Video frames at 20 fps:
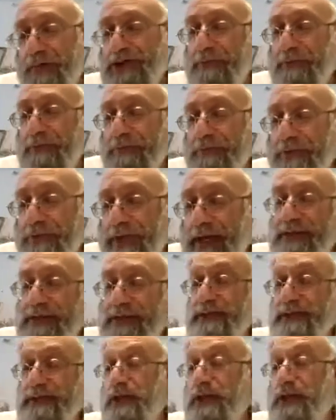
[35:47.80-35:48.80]
place because
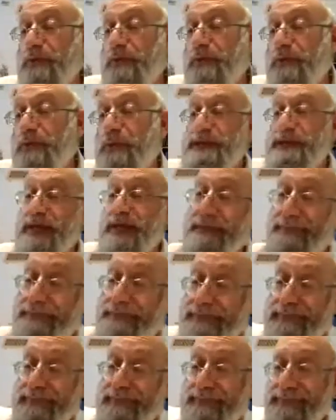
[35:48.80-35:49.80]
otherwise,
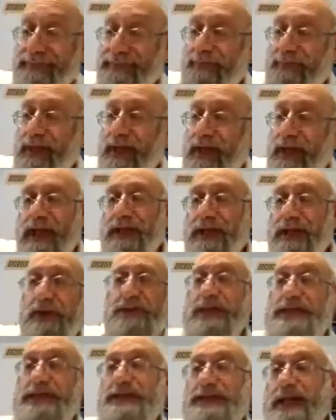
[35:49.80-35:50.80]
Tosfos
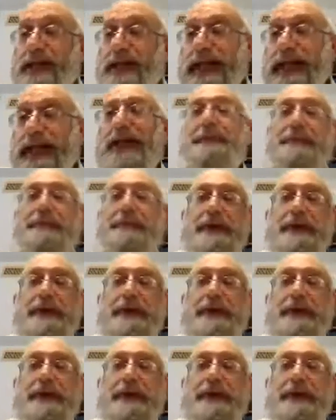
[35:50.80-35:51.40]
says can't be. He's